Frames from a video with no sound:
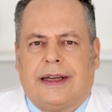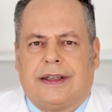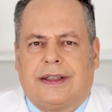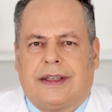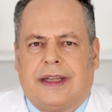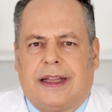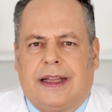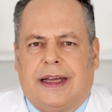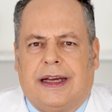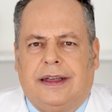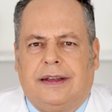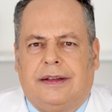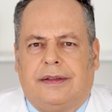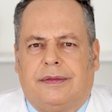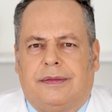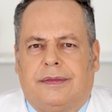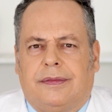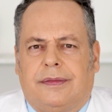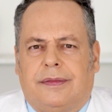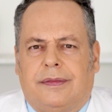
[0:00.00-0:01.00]
than half
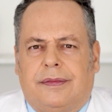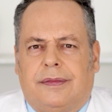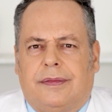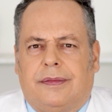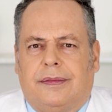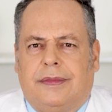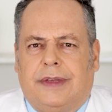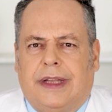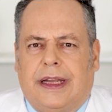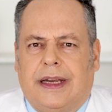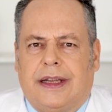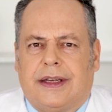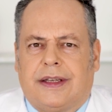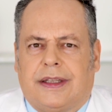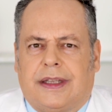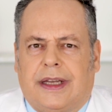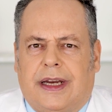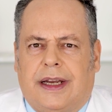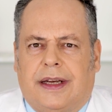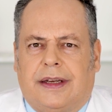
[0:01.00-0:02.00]
a kilogram of
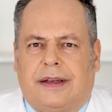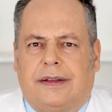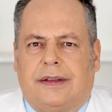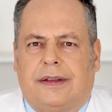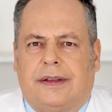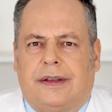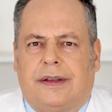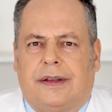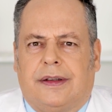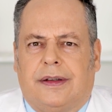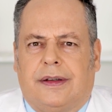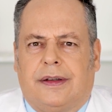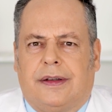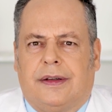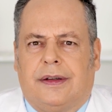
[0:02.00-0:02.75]
weight per month.